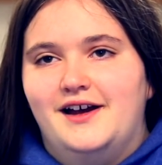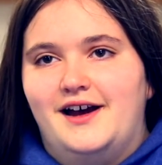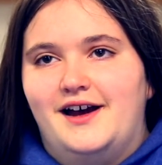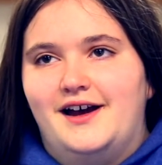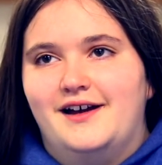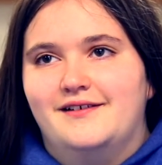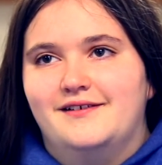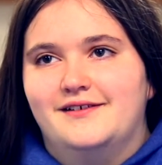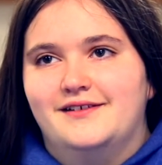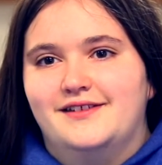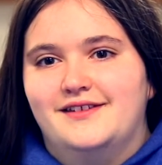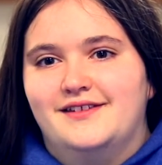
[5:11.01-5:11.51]

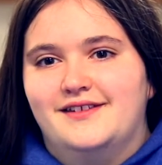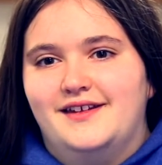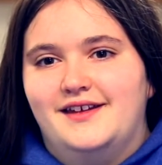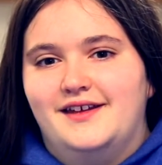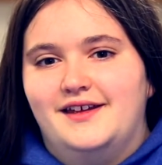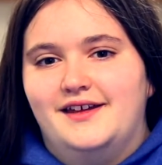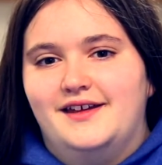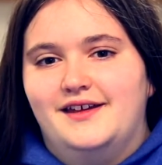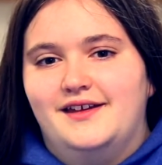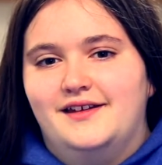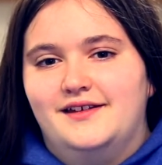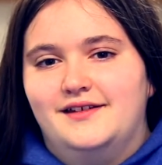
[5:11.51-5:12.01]
I would
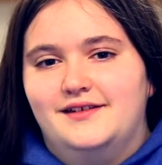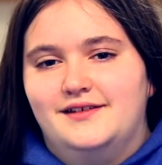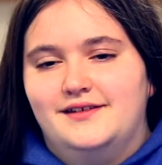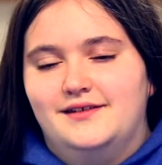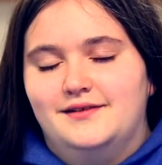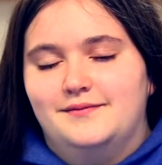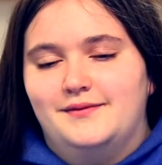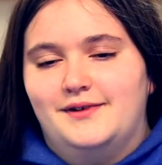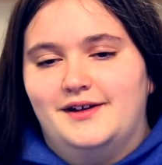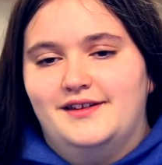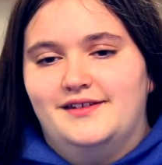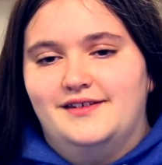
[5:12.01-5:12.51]
say
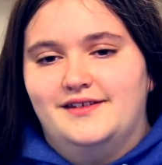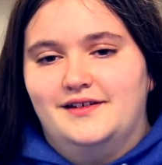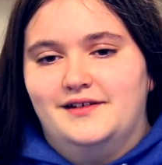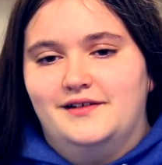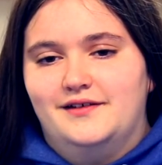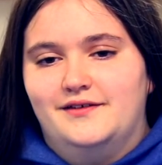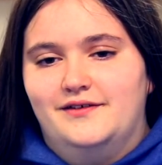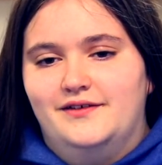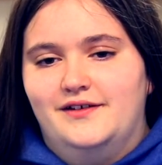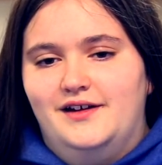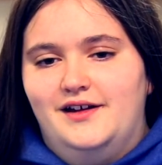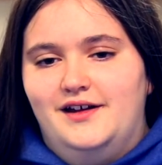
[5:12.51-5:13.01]
to
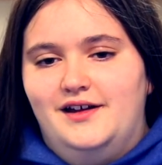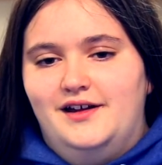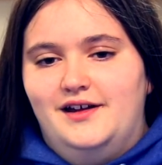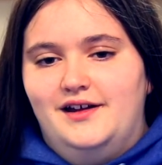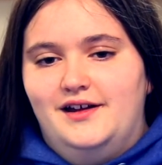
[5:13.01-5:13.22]
myself,